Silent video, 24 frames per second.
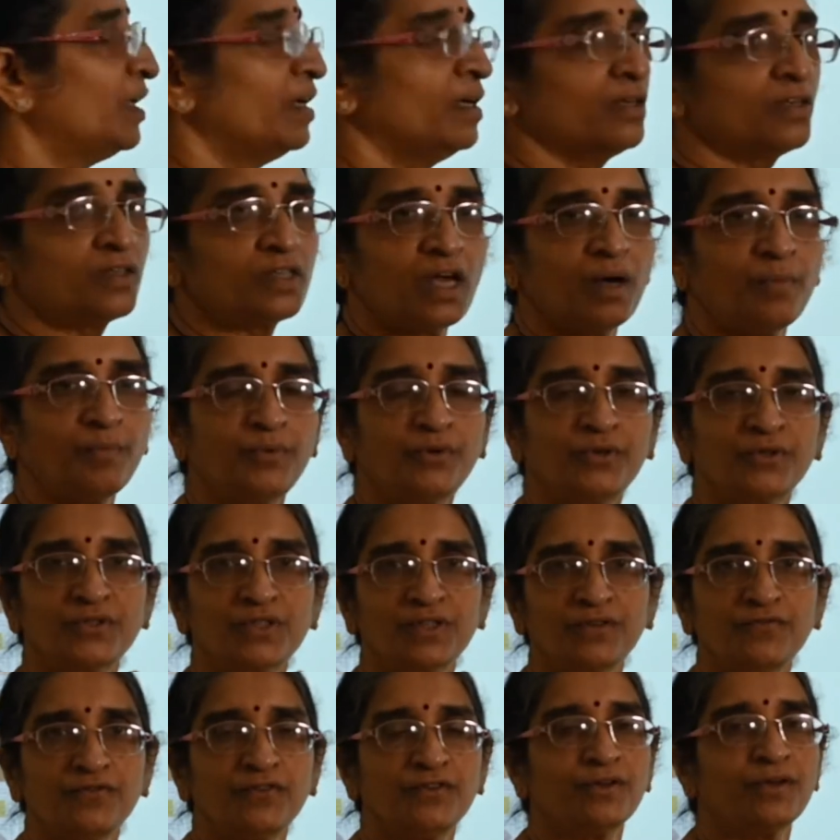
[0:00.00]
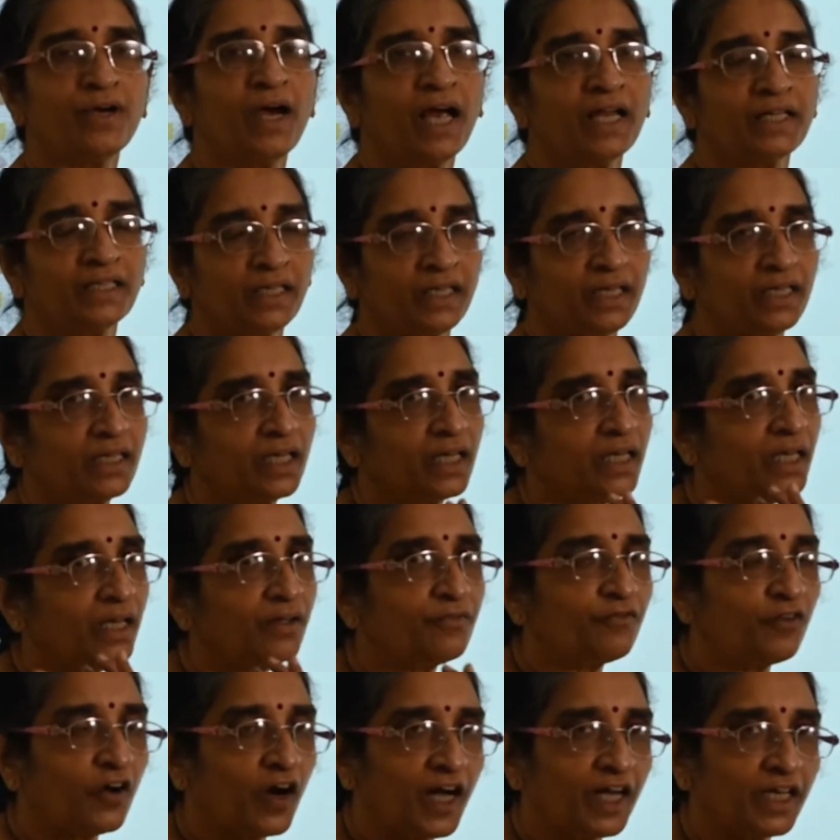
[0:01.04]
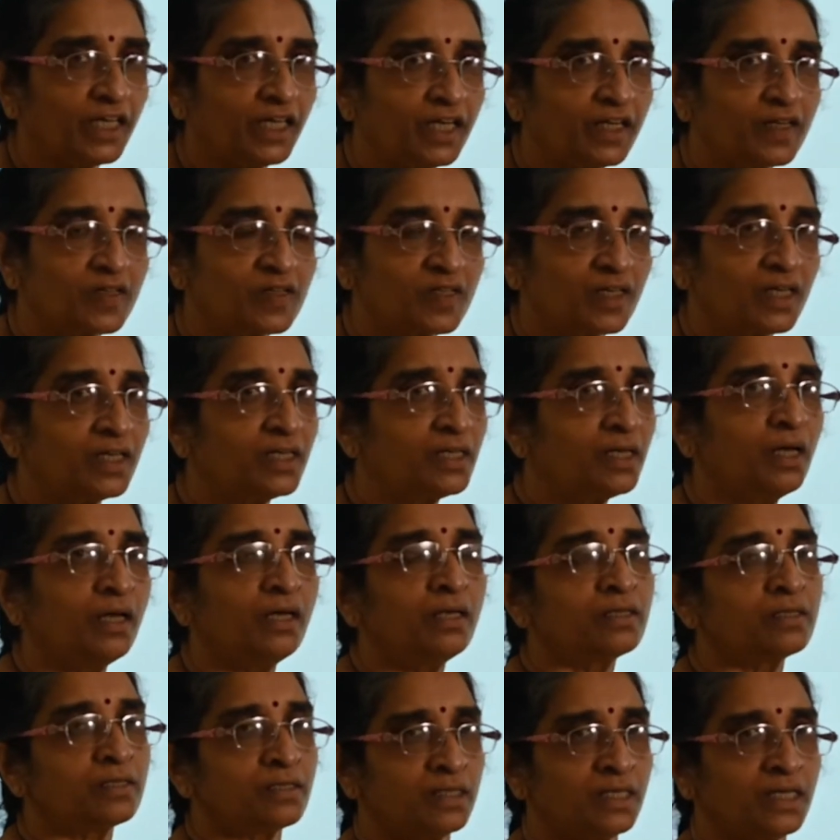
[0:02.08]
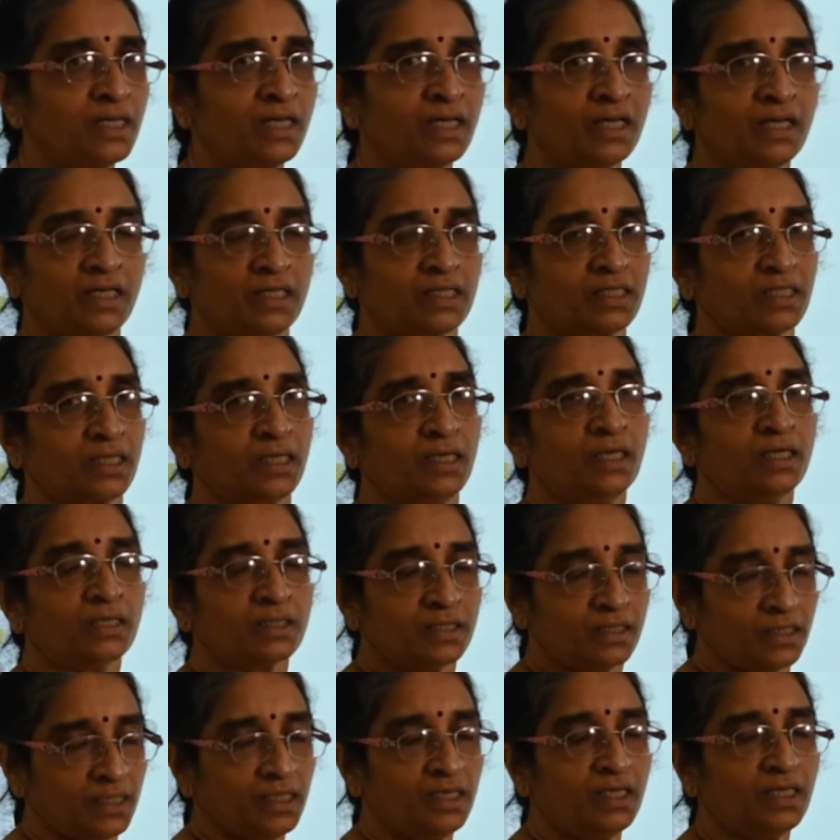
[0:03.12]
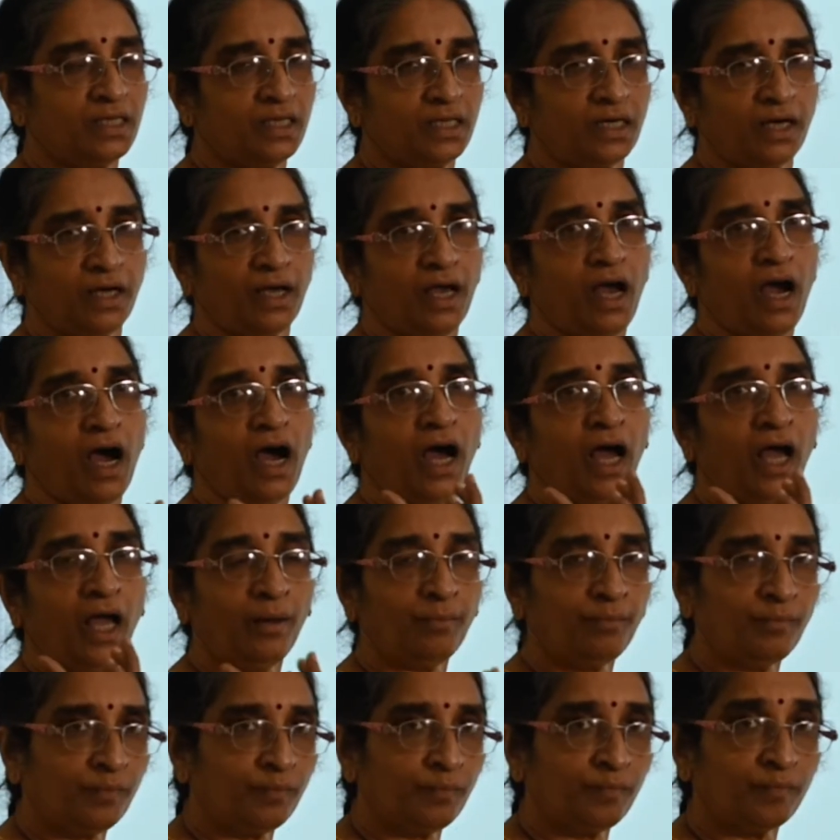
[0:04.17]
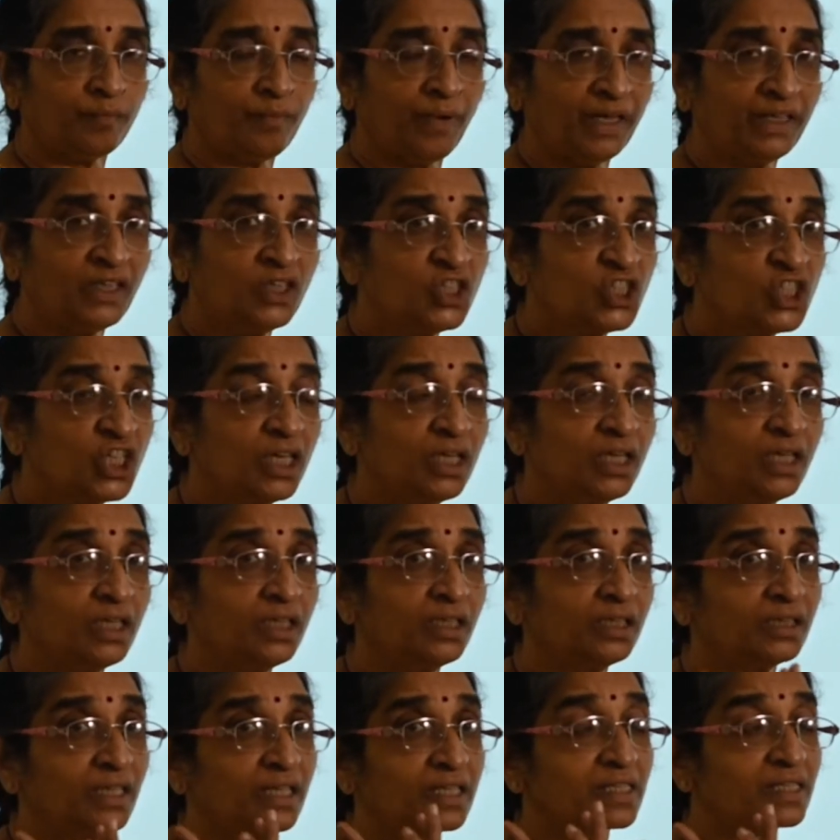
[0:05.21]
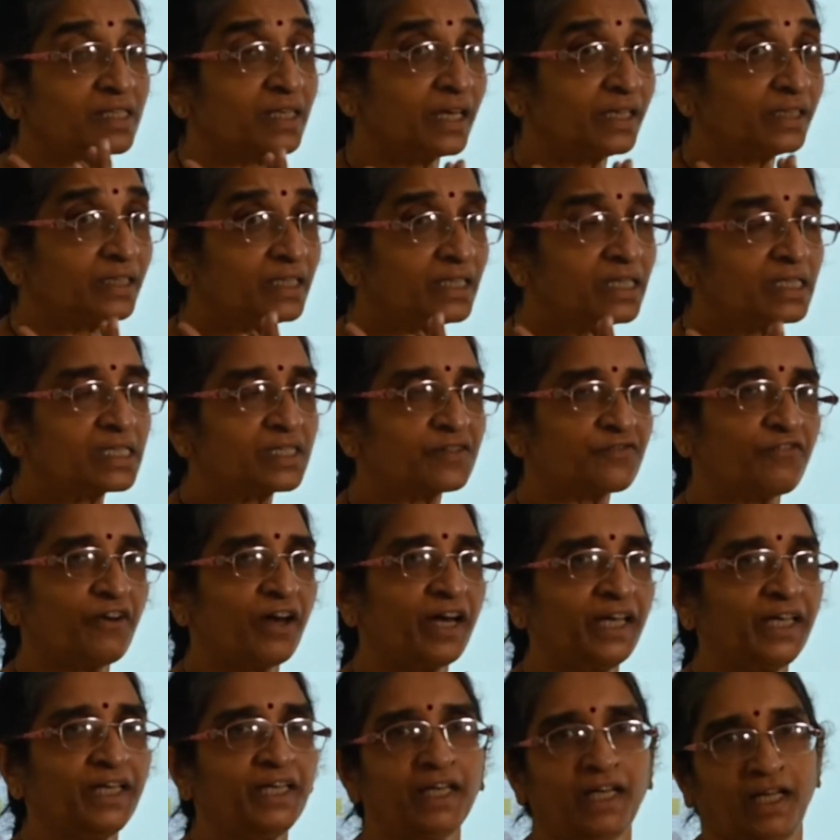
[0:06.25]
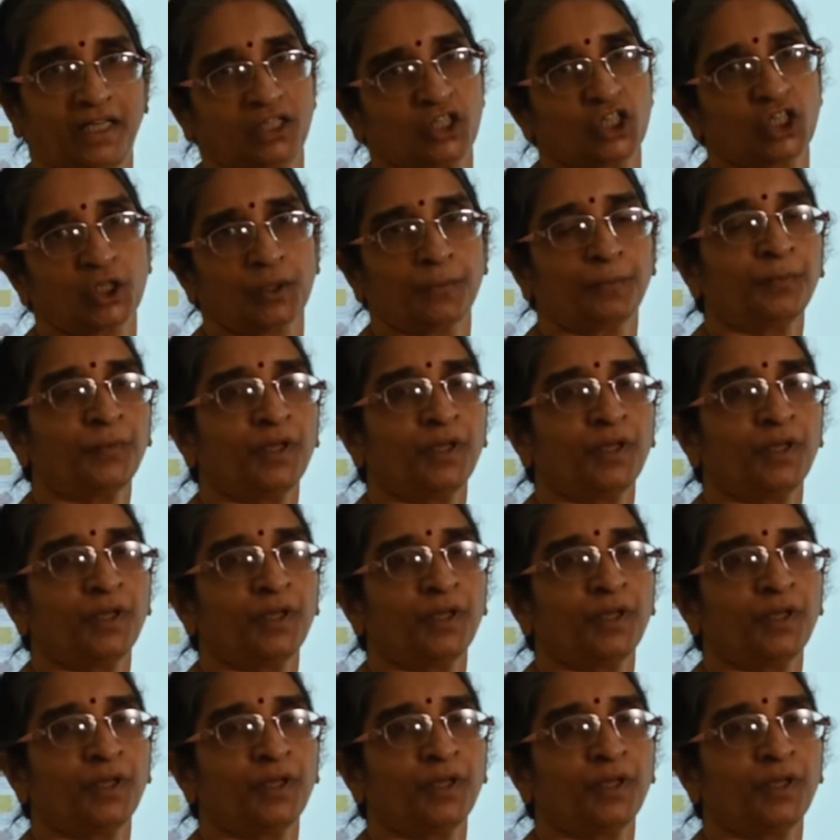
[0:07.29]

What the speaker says: Suppose if you had taken a finite set, see girls, see here, I am mentioning the set is finite.